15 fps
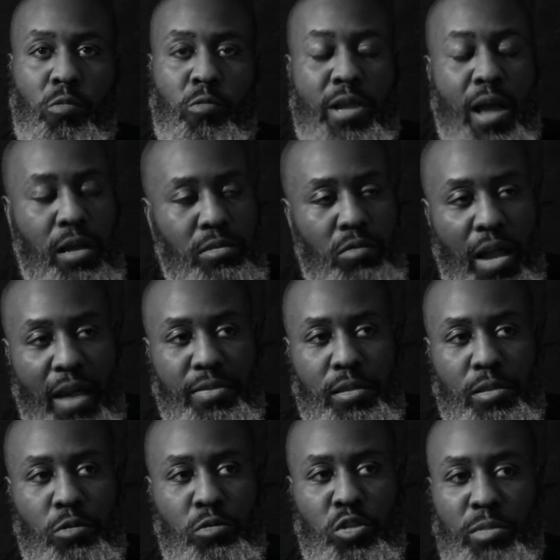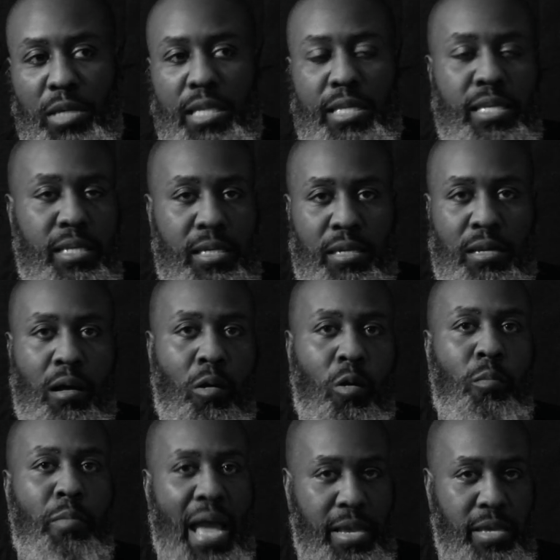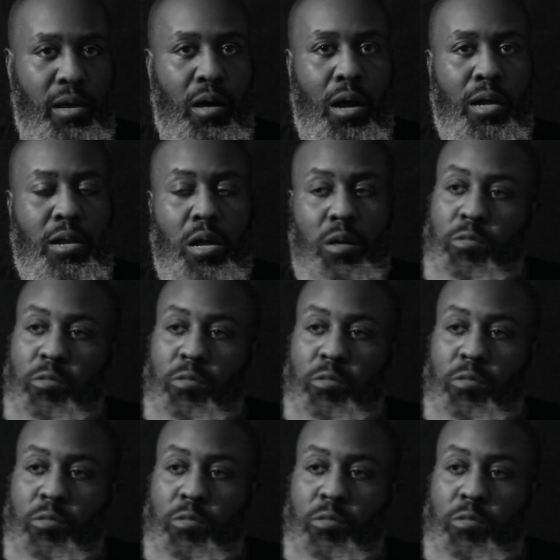We also have to do some cleaning in our own backyard.